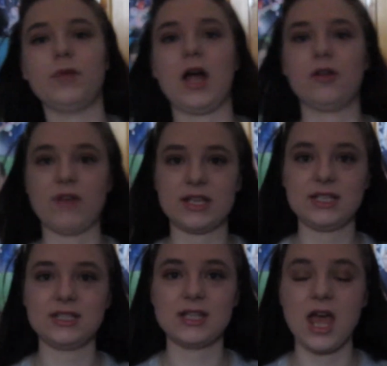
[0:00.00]
And I read
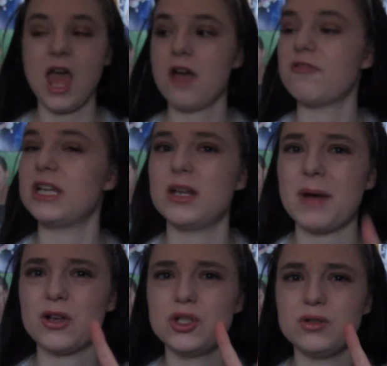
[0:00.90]
it in
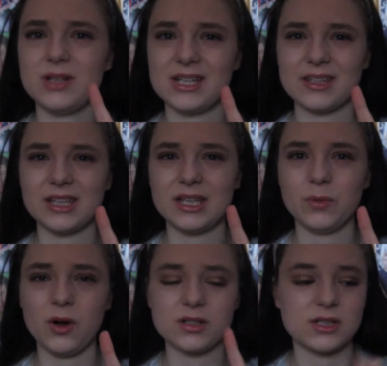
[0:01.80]
about 2 days, I think it
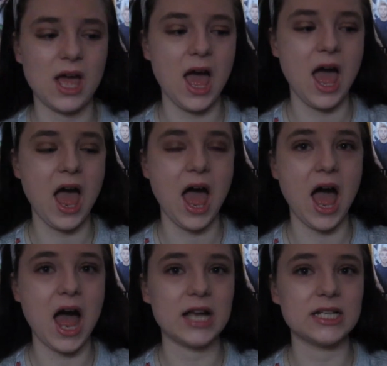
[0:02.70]
was.
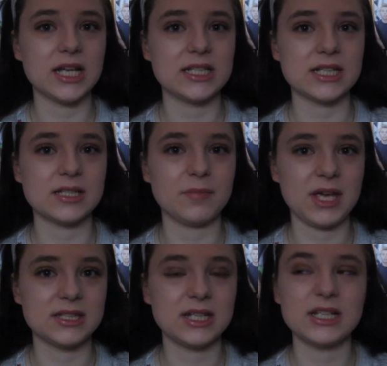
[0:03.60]
And it is amazing.